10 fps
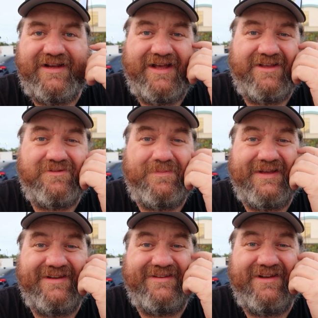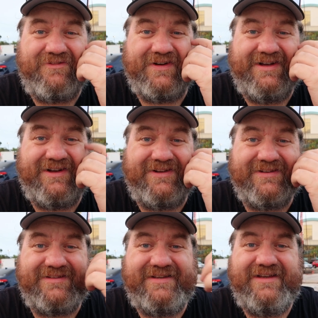it has been
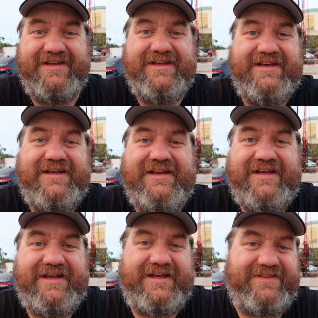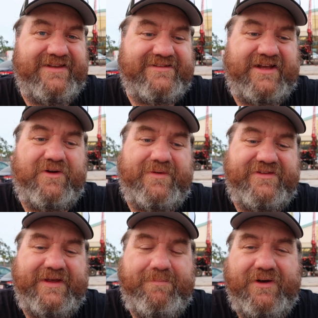difficult in this, I don't want
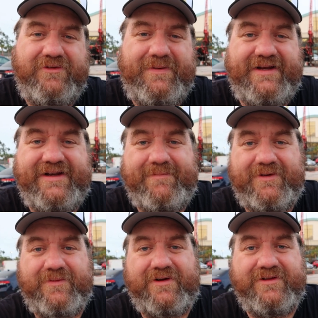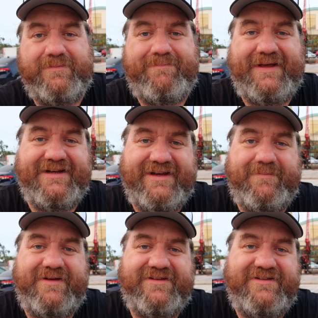to say post-pandemic world, the
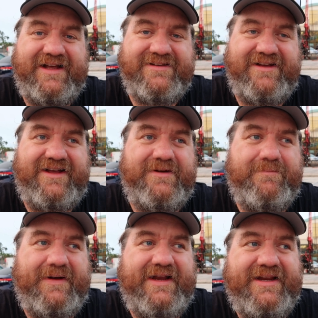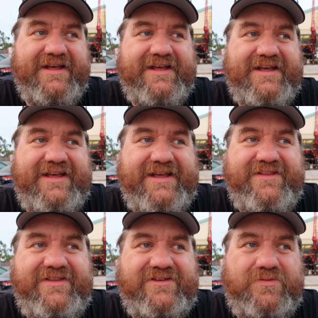pandemic's not done, but
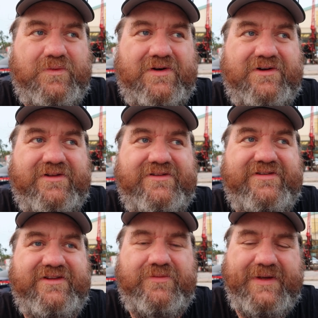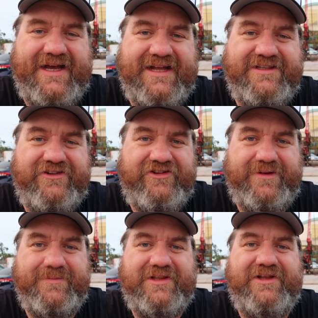in this world, since we had the
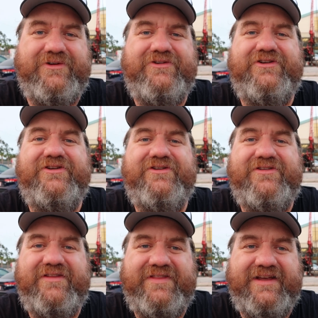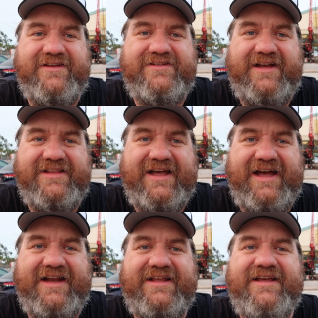gym closures and things like
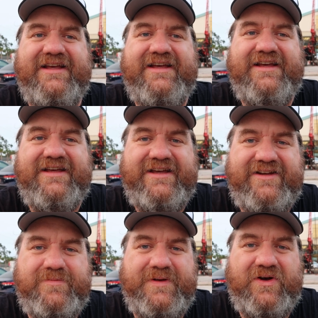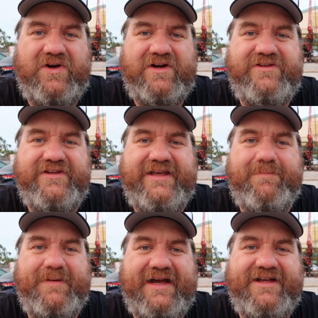that, it has been hard to
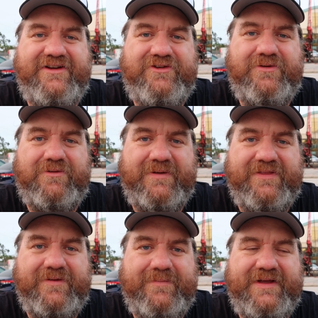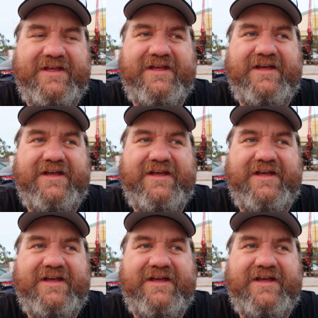get back into a rhythm,